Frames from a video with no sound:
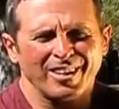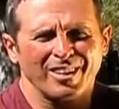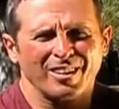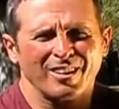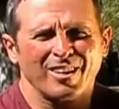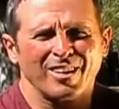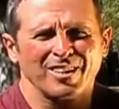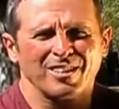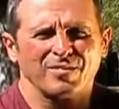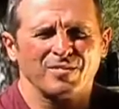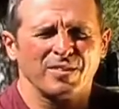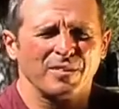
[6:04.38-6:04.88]
and I
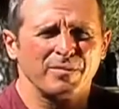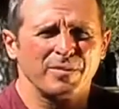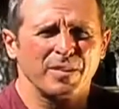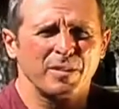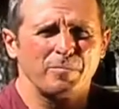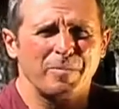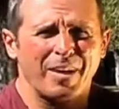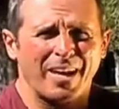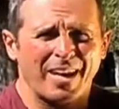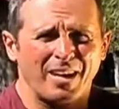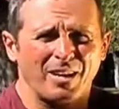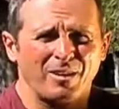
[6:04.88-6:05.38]
lost
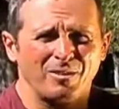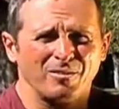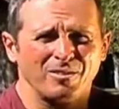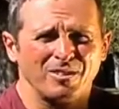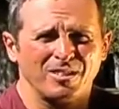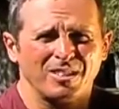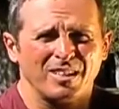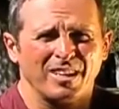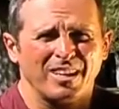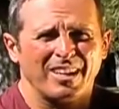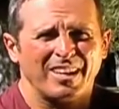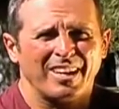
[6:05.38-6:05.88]
50
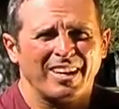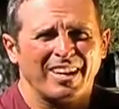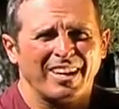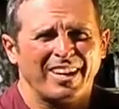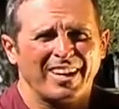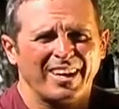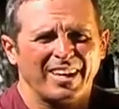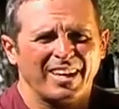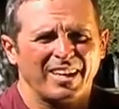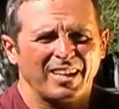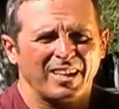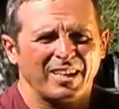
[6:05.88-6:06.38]
pounds,
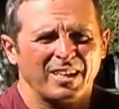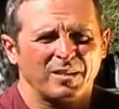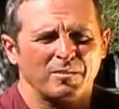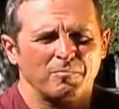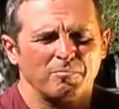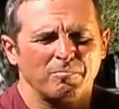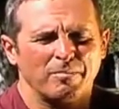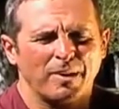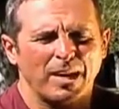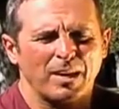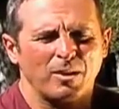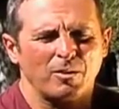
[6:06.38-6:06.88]
and
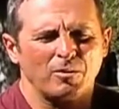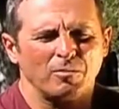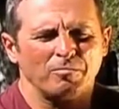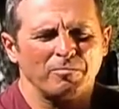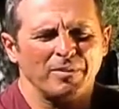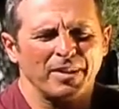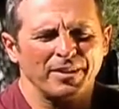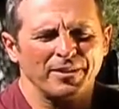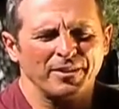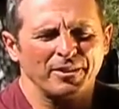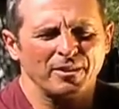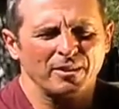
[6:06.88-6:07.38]
my own
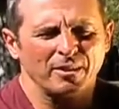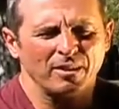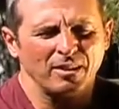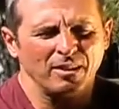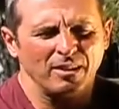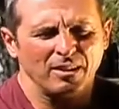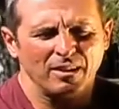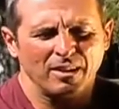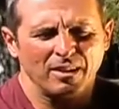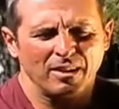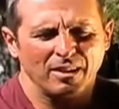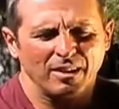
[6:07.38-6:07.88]
mother
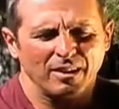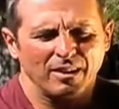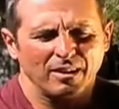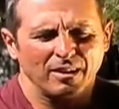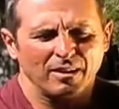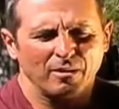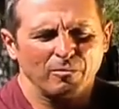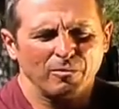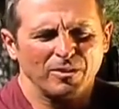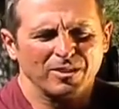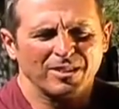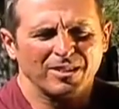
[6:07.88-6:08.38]

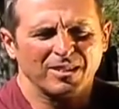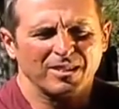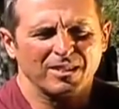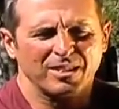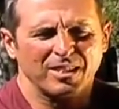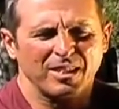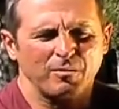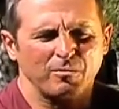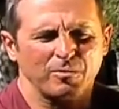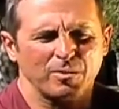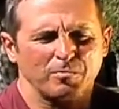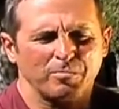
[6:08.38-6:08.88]

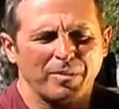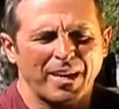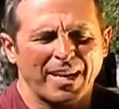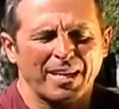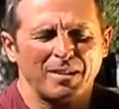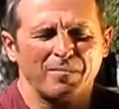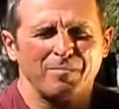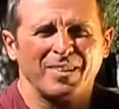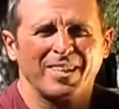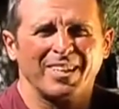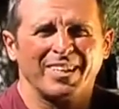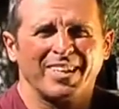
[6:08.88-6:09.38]
was
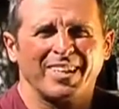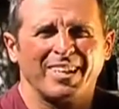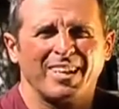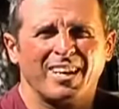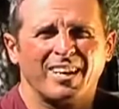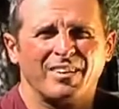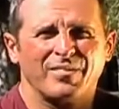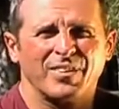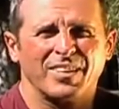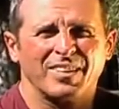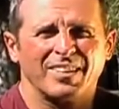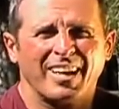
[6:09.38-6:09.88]
begging me to get
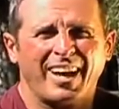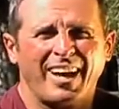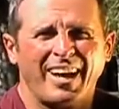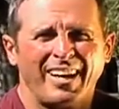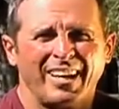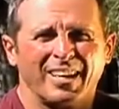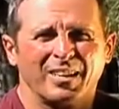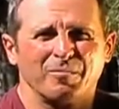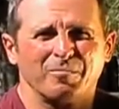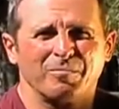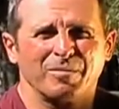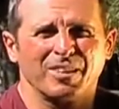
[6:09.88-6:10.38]
off the
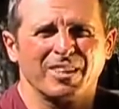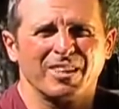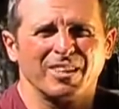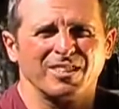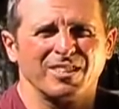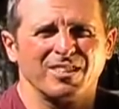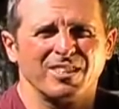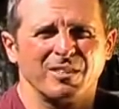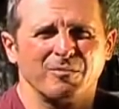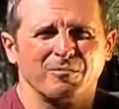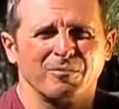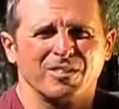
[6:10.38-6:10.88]
diet
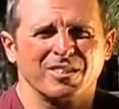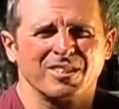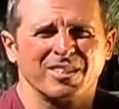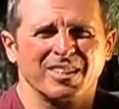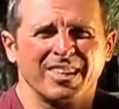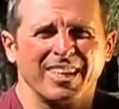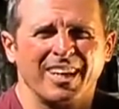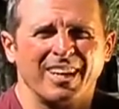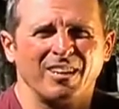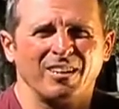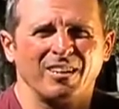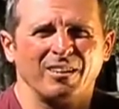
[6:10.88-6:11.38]
because she was
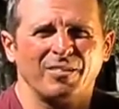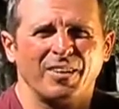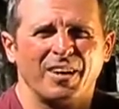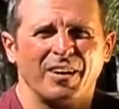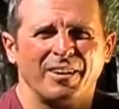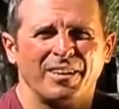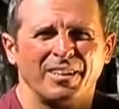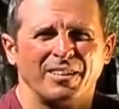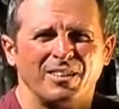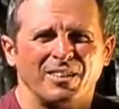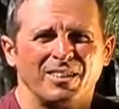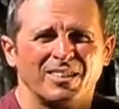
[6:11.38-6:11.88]
scared of
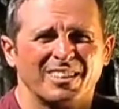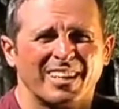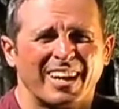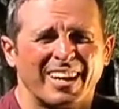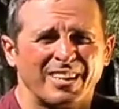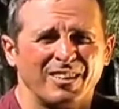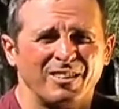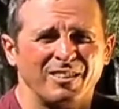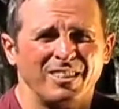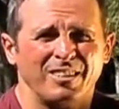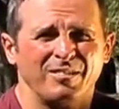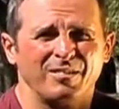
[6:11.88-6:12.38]
how I looked.
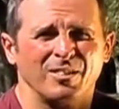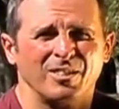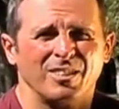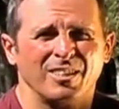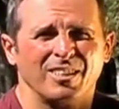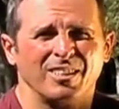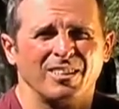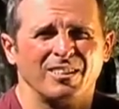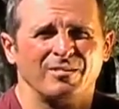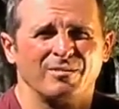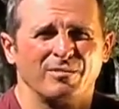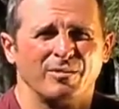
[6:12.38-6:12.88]
I couldn't even
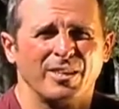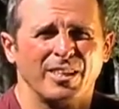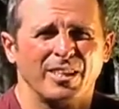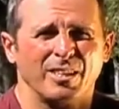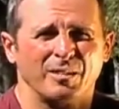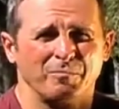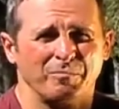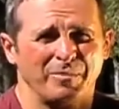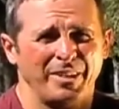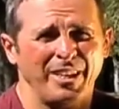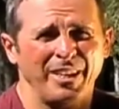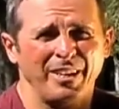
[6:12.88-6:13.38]
look in the
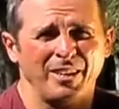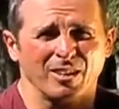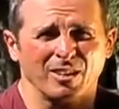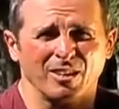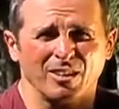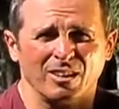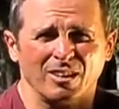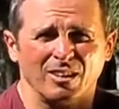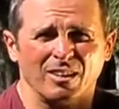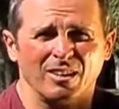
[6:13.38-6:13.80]
freaking mirror.